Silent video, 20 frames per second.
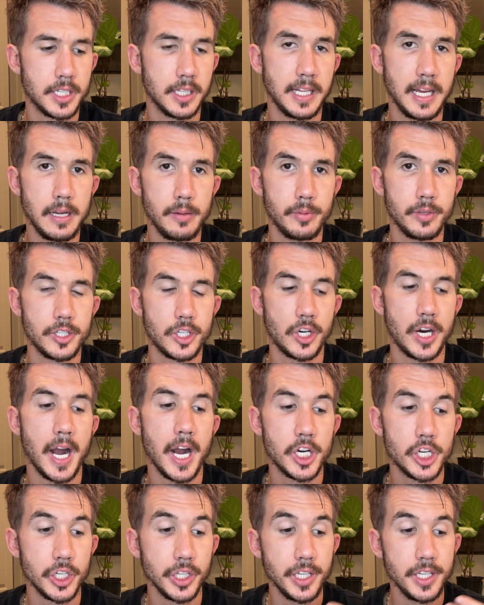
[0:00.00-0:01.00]
labels are
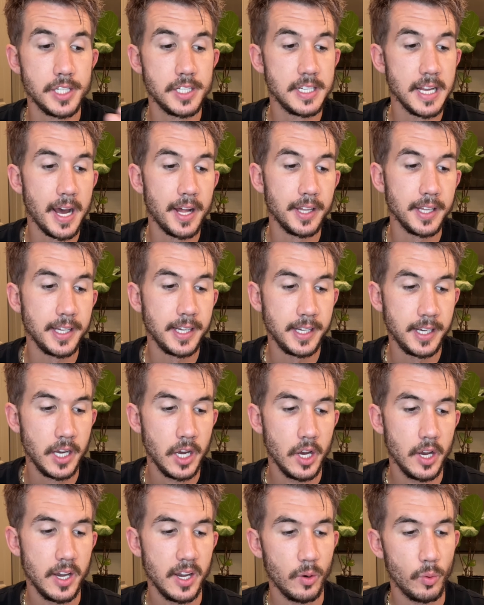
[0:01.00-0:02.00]
actually selling,
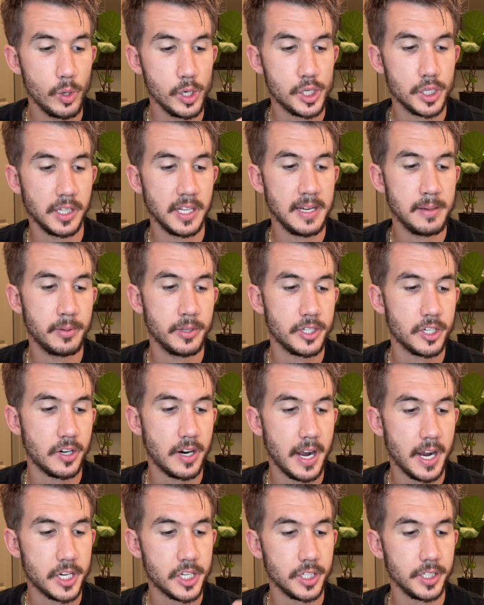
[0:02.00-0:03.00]
which labels are
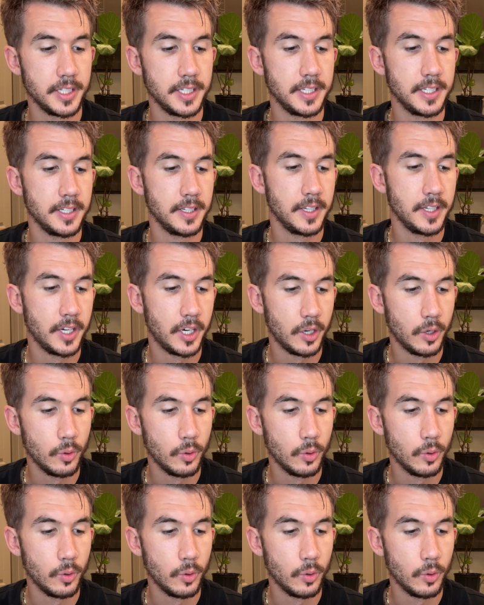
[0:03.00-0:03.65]
actually,